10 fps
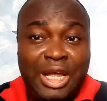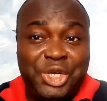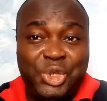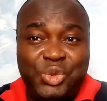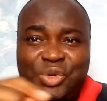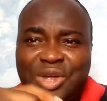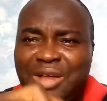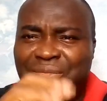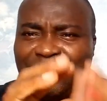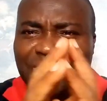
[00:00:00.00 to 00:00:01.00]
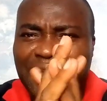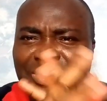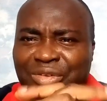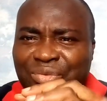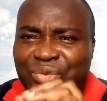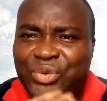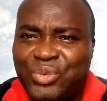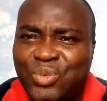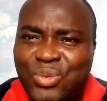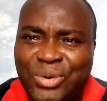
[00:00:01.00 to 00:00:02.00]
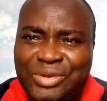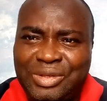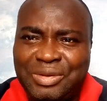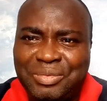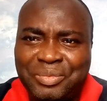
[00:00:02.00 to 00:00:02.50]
And should you have found this video worthy,